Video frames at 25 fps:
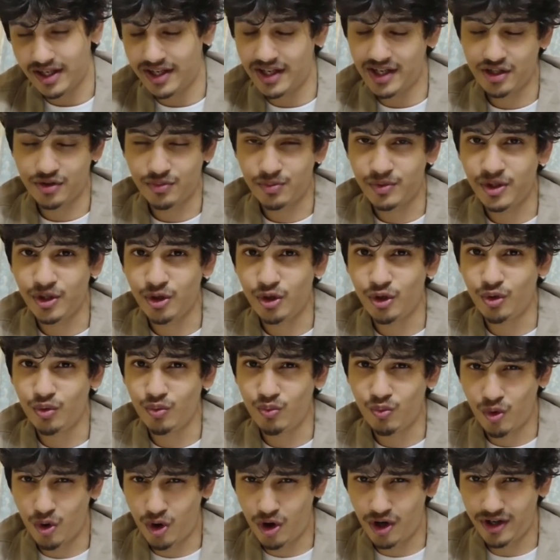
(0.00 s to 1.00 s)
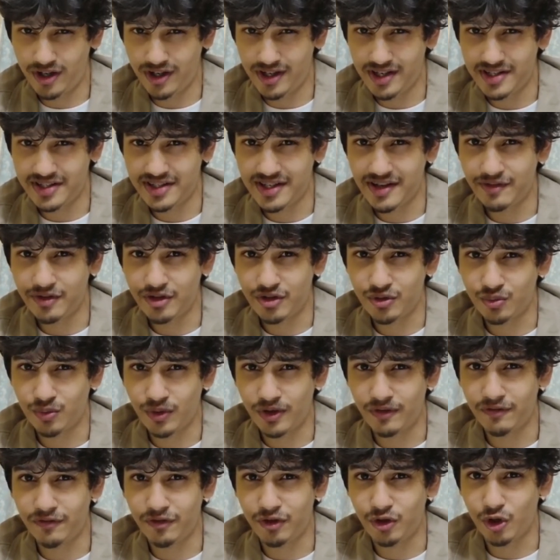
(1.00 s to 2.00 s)
And as we know, war is never
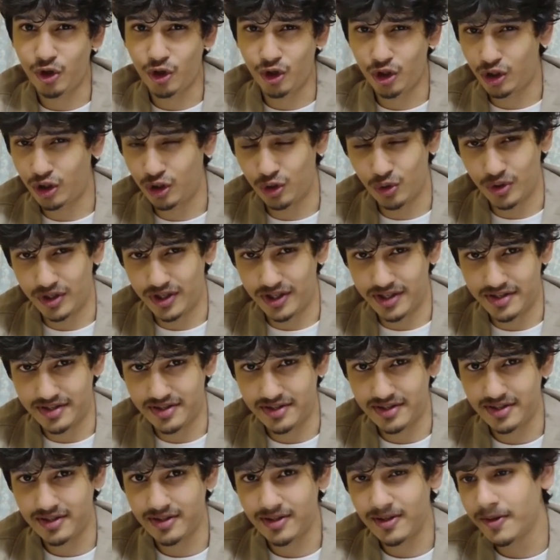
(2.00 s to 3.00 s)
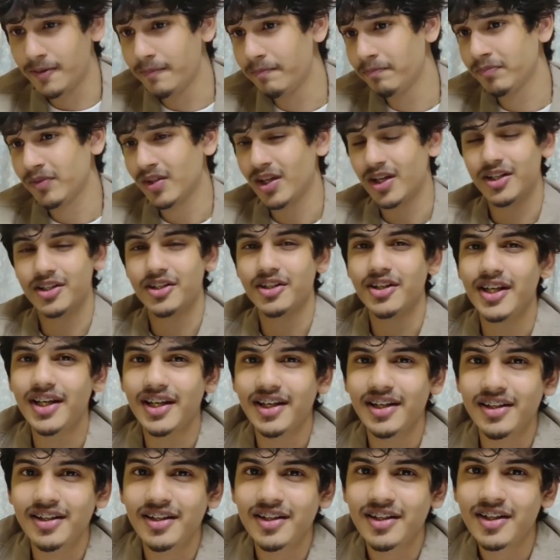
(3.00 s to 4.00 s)
swift or glorious.
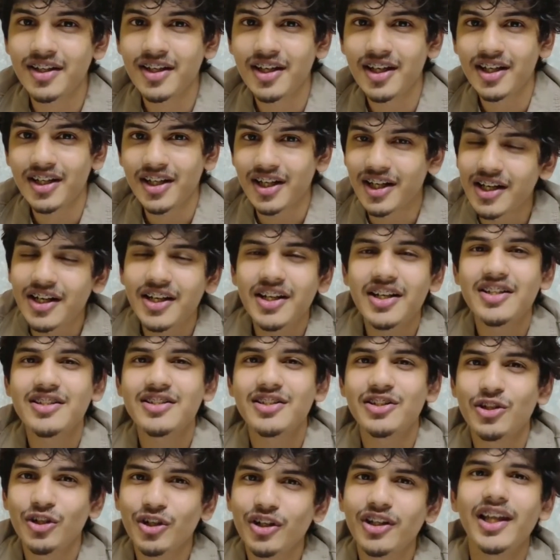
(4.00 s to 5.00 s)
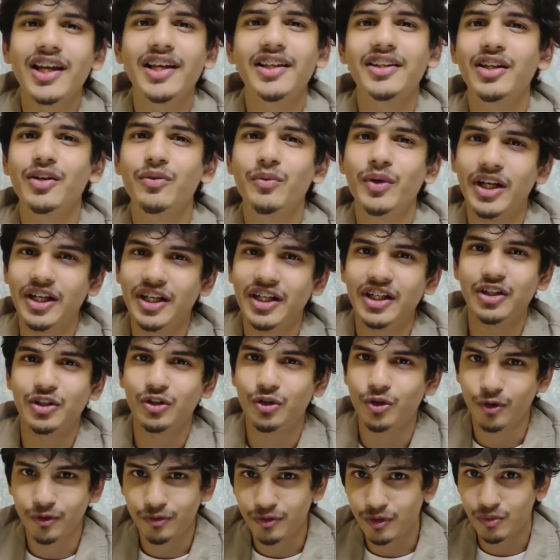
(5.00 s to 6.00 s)
Today, countries look like they're waiting to
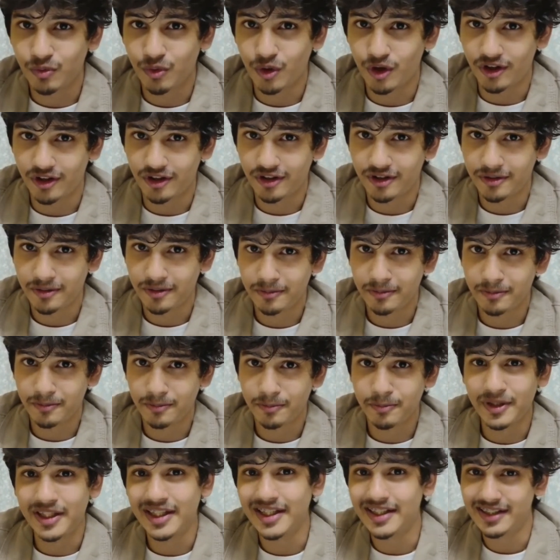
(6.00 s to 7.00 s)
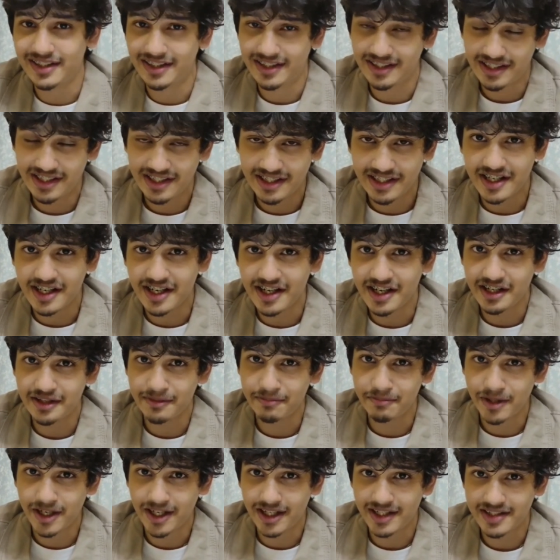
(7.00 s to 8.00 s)
go for war. Be it India
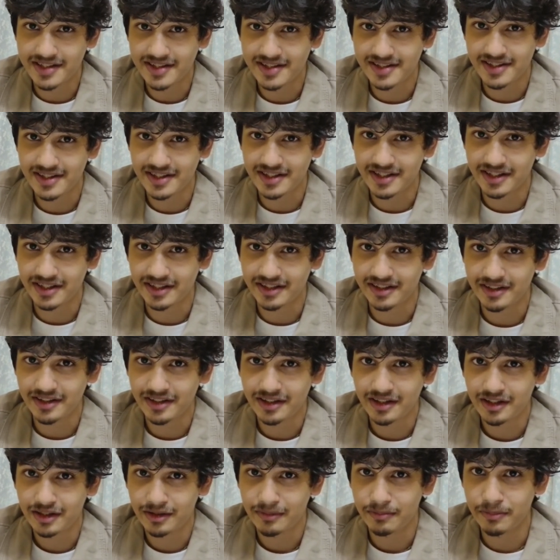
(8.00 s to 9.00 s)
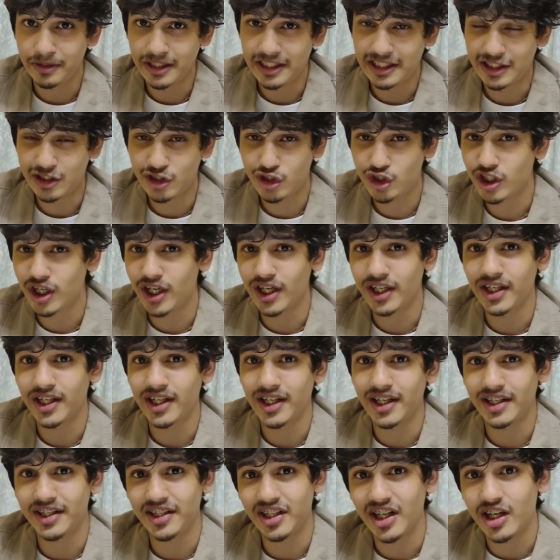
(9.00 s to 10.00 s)
and Pakistan, be it
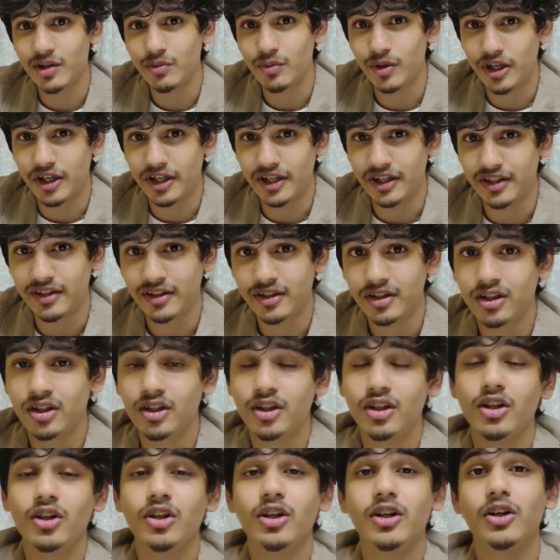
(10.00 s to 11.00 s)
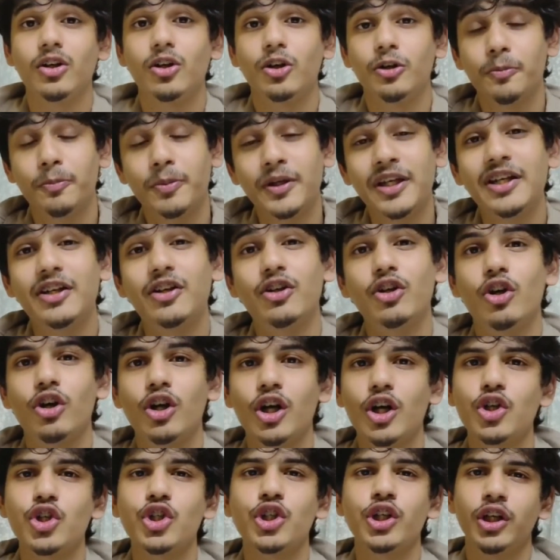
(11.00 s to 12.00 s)
China and Taiwan, or be it
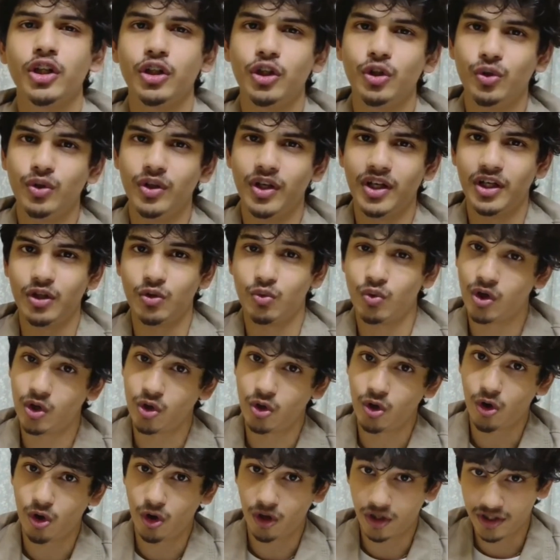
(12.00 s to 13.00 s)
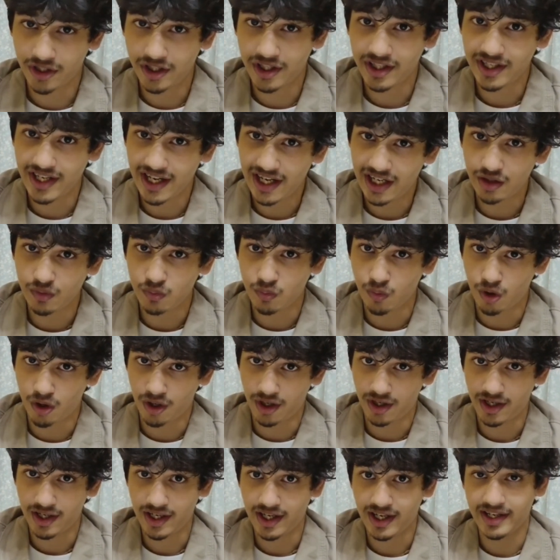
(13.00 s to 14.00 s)
Russia and Ukraine, who are already at
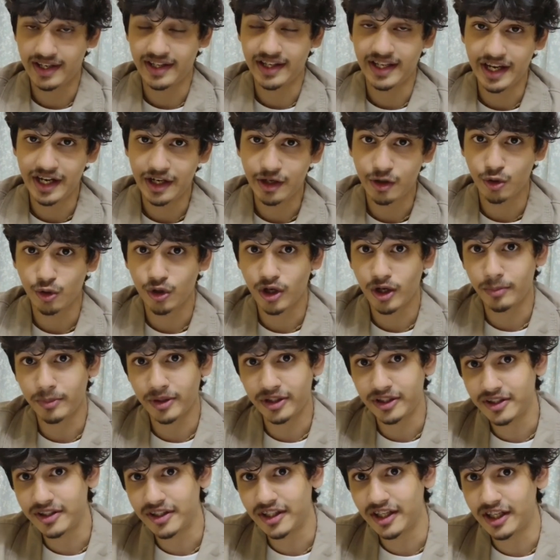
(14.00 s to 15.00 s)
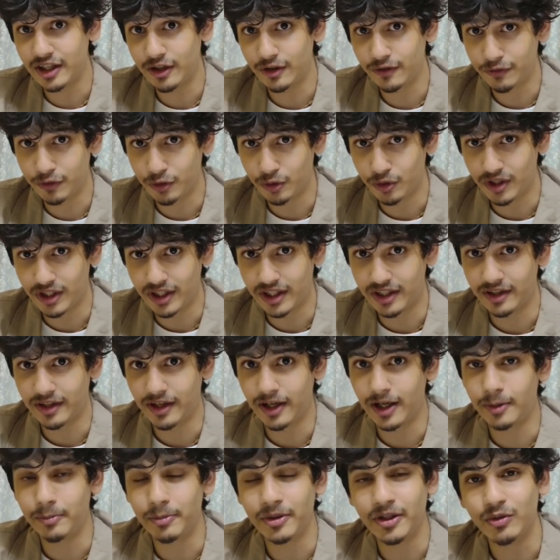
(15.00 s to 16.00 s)
war, and NATO coming to the aid of Ukraine.
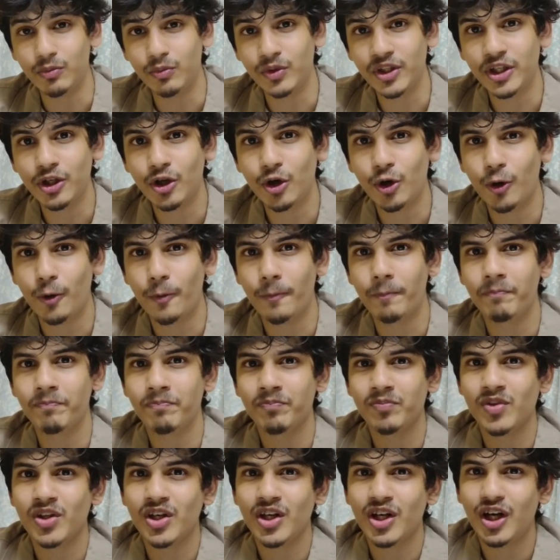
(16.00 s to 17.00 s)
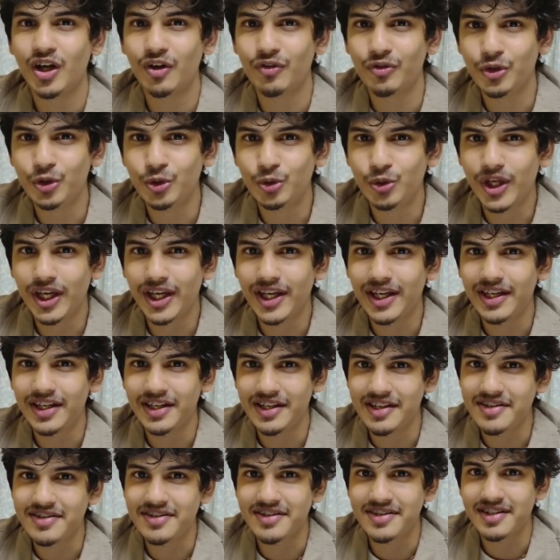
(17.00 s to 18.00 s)
I mean, we know how UK
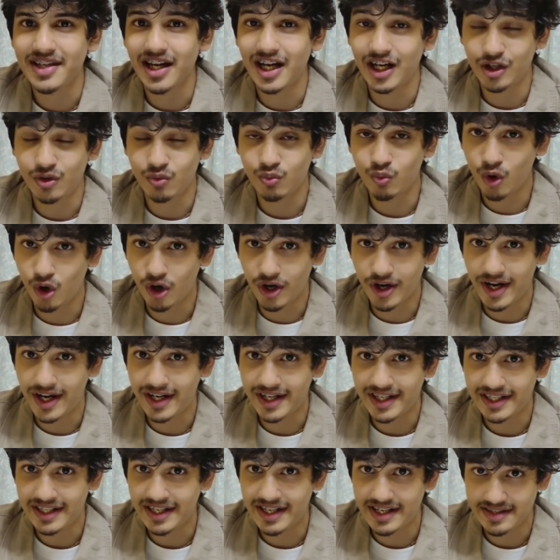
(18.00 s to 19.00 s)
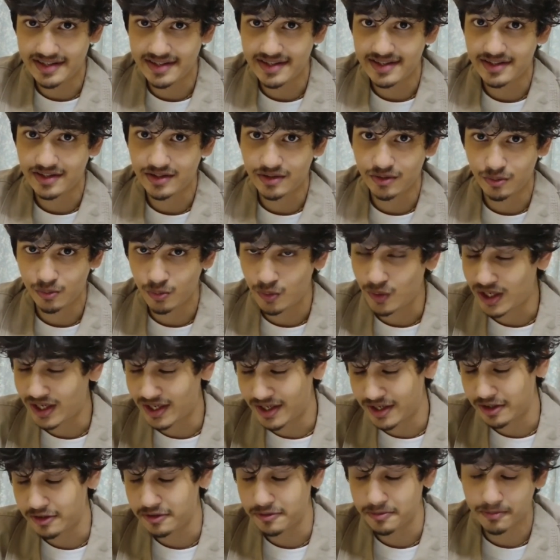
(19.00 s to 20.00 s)
is at war readiness
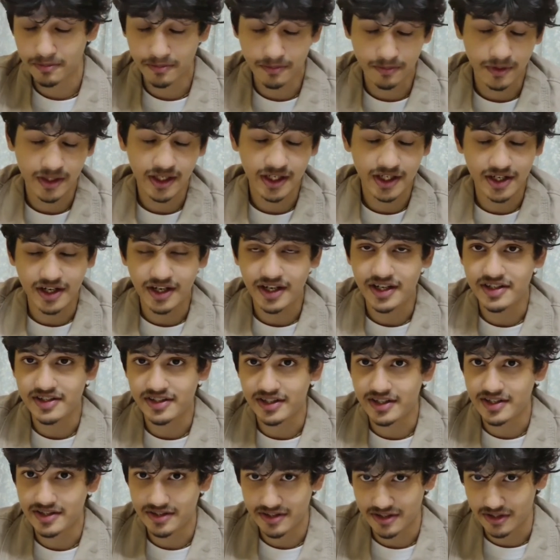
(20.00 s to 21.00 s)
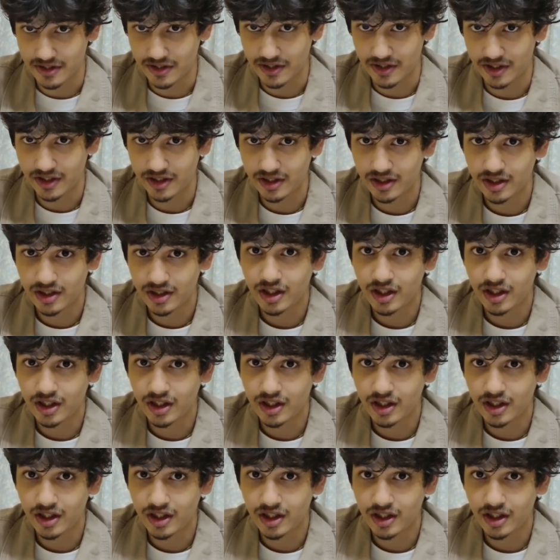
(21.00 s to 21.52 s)
where its military is concerned.